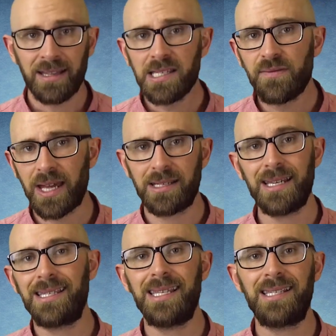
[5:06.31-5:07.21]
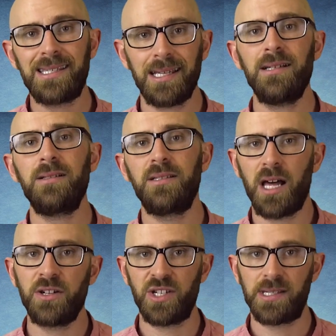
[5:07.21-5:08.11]
This event is the single
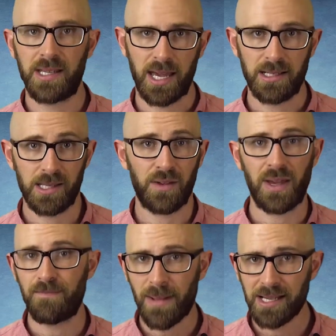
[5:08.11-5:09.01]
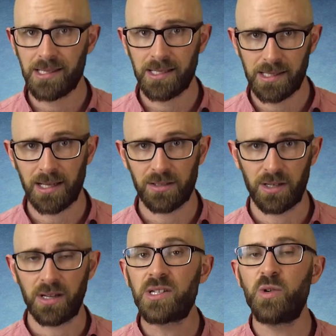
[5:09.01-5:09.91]
largest case of a mass
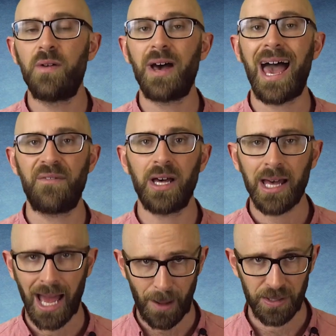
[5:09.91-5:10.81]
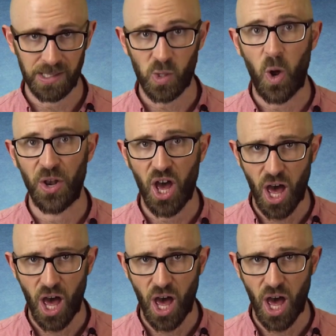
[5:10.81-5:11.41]
extinction to have ever happened on